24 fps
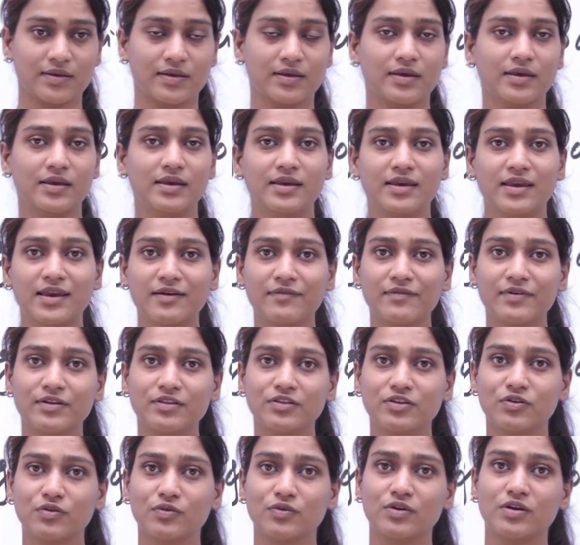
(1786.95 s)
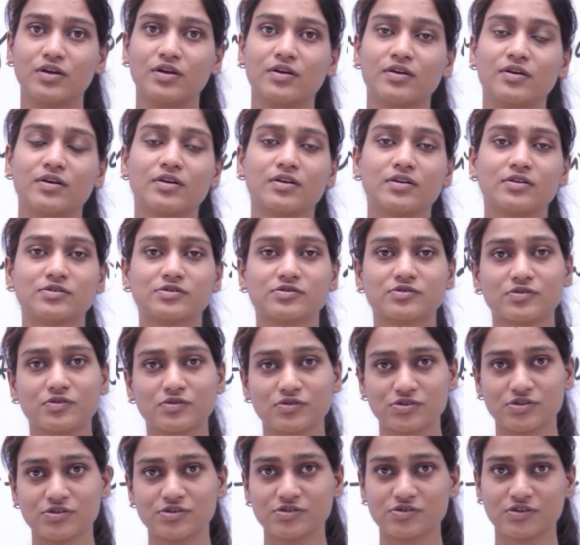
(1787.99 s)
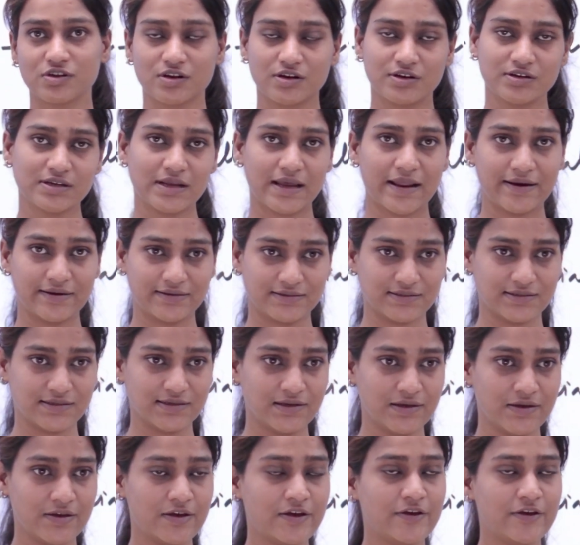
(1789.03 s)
he gave a theory, social solidarity,